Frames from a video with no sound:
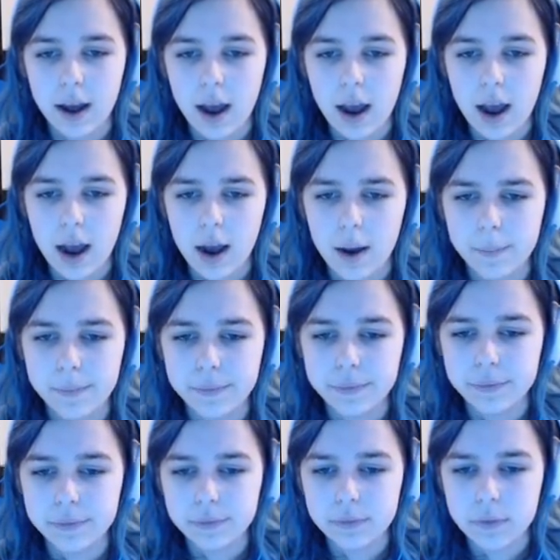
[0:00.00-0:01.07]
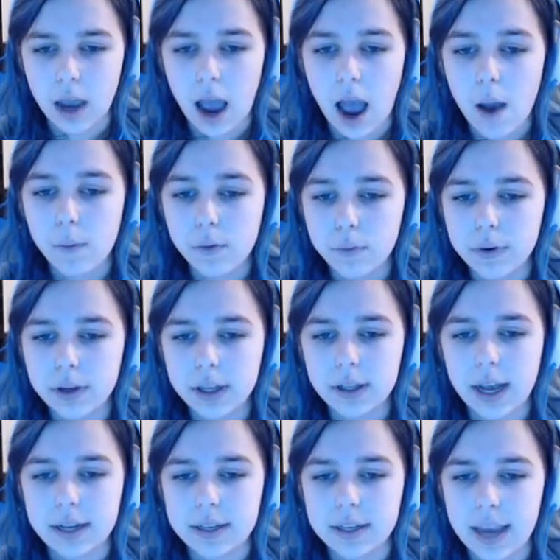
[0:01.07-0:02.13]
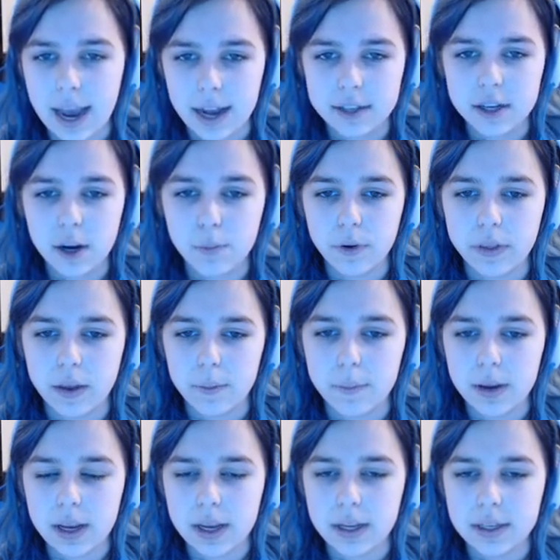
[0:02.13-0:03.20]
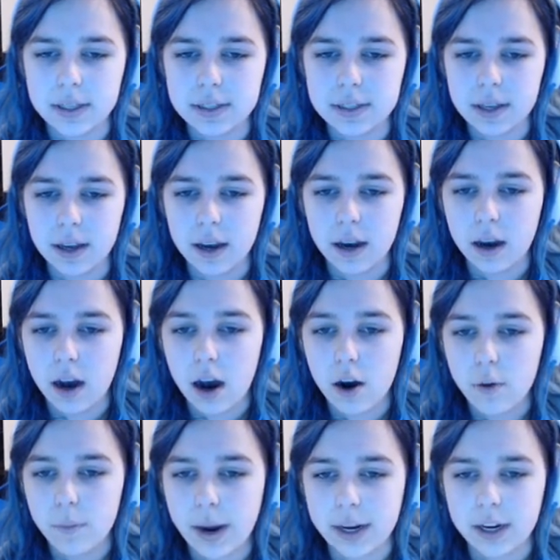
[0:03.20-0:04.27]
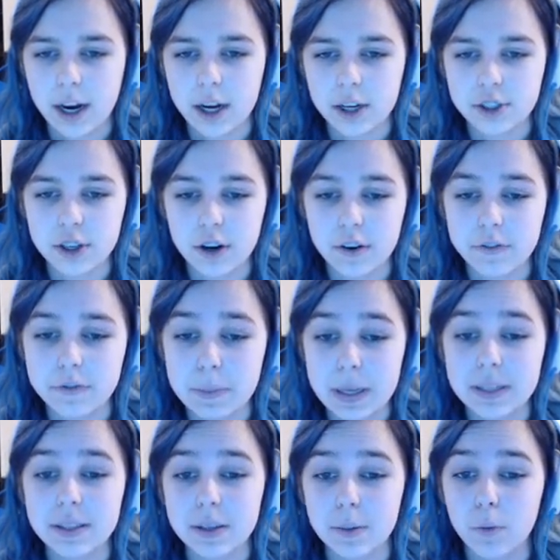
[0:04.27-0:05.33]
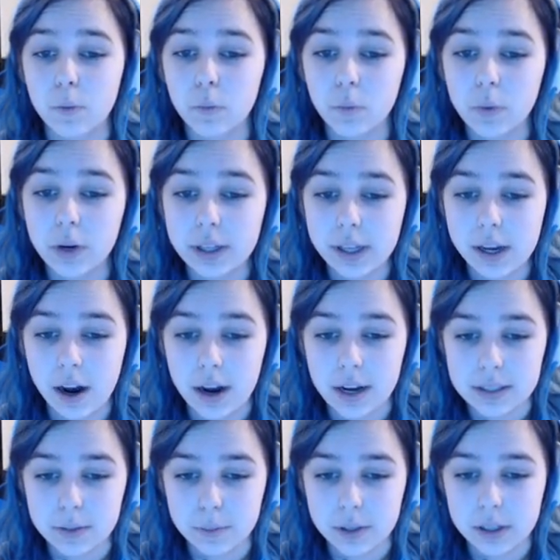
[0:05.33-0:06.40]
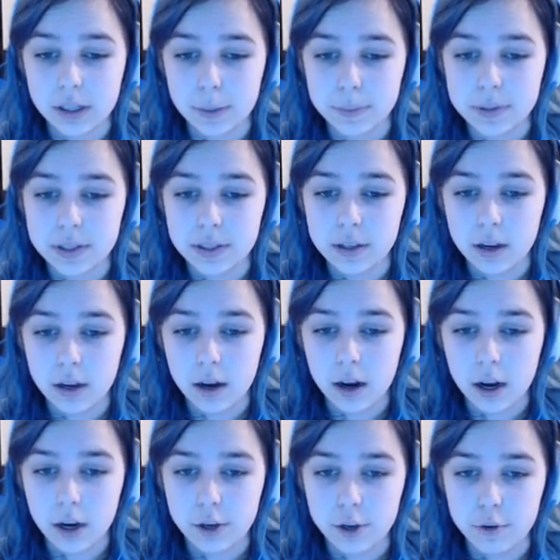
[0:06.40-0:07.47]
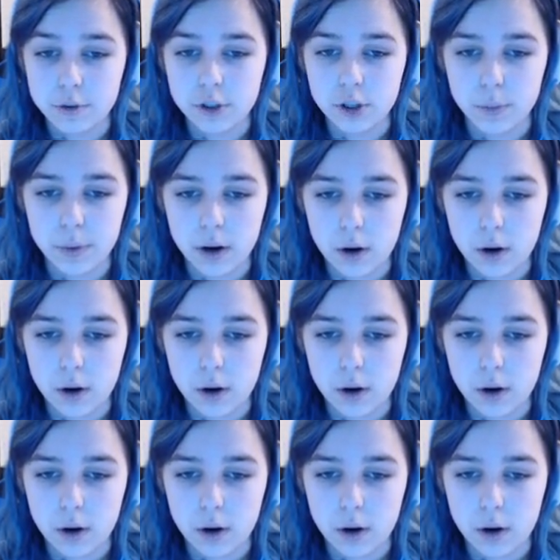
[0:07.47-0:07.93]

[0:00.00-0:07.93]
Um, I would really like to catch up with it because, oh my gosh, there have been some really awesome clips on YouTube. Oh